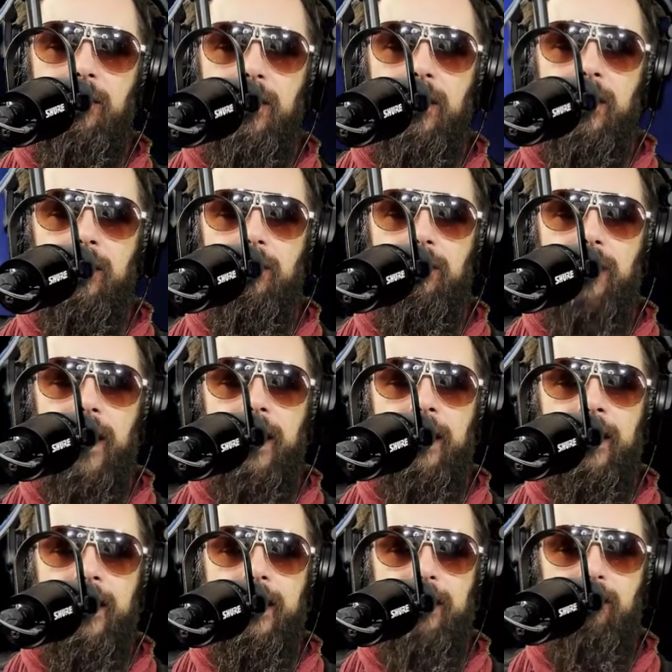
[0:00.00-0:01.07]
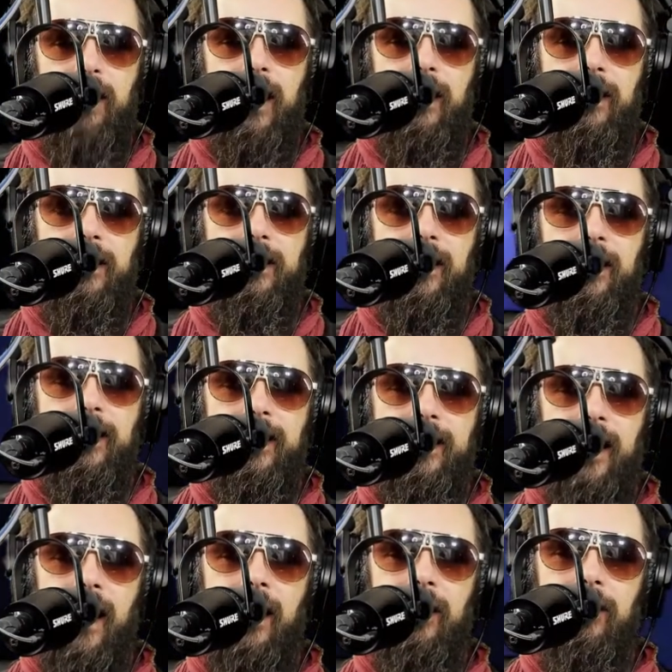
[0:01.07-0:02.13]
you can find the smells and the
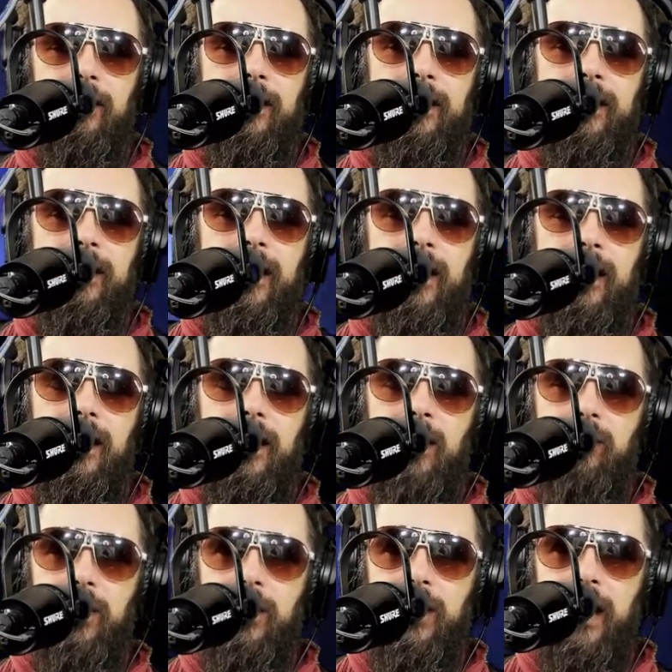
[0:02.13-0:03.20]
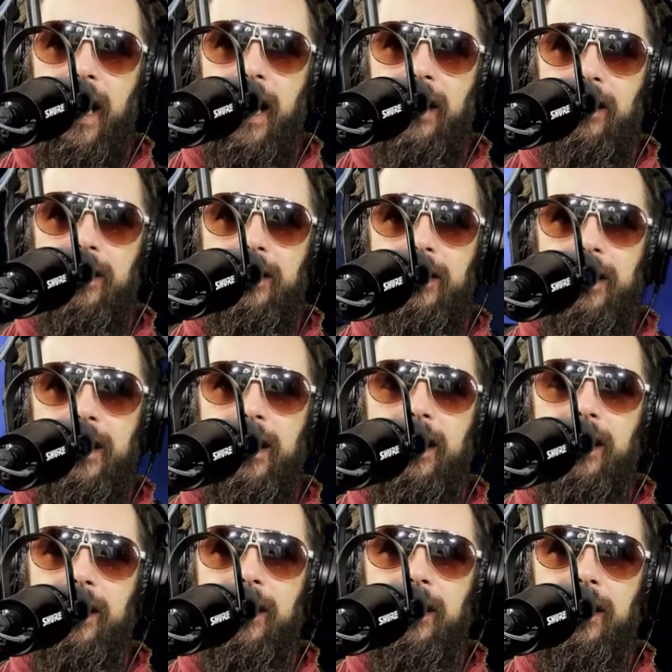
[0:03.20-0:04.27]
sounds of your childhood
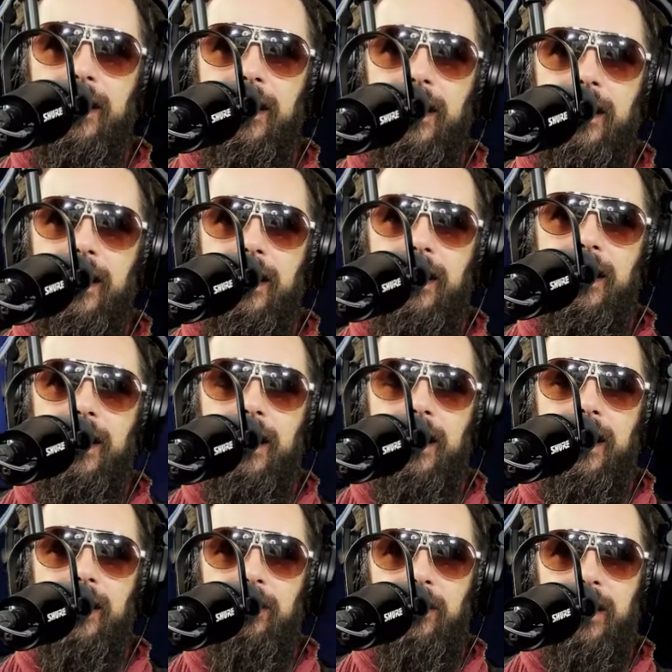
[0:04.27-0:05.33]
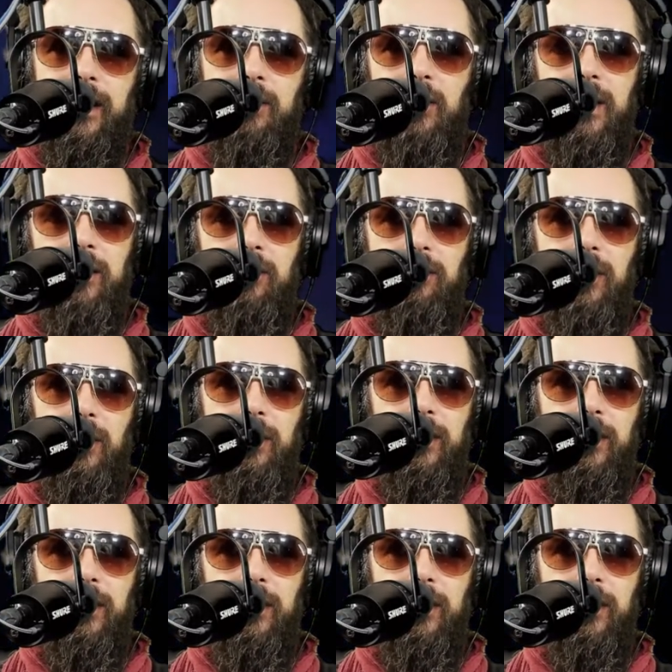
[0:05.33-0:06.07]
again, it really will invoke